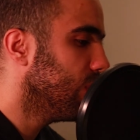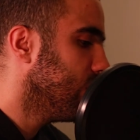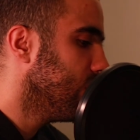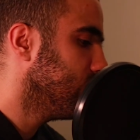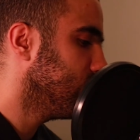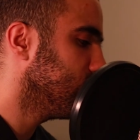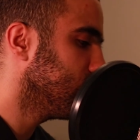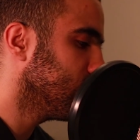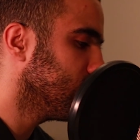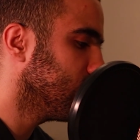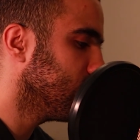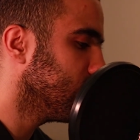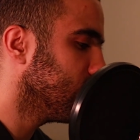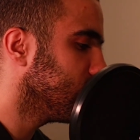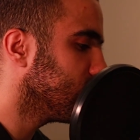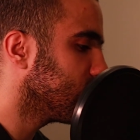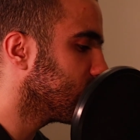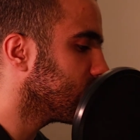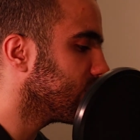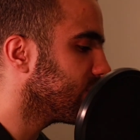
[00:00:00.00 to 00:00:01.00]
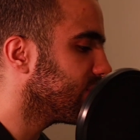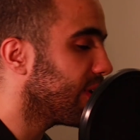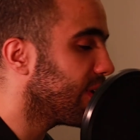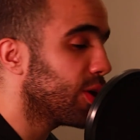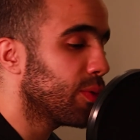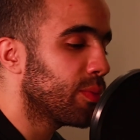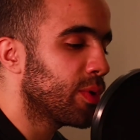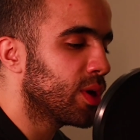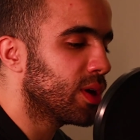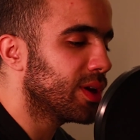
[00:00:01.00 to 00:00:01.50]
Yeah, sure. Or you can
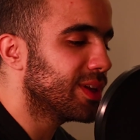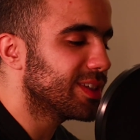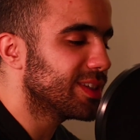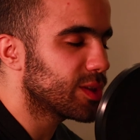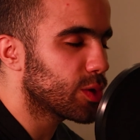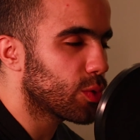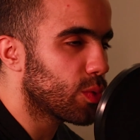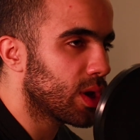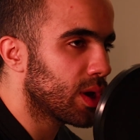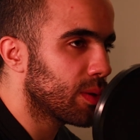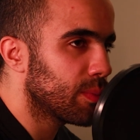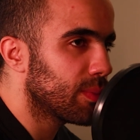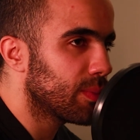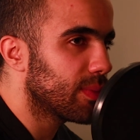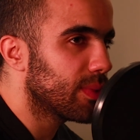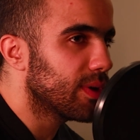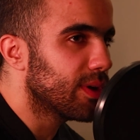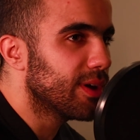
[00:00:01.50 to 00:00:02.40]
follow me on Instagram.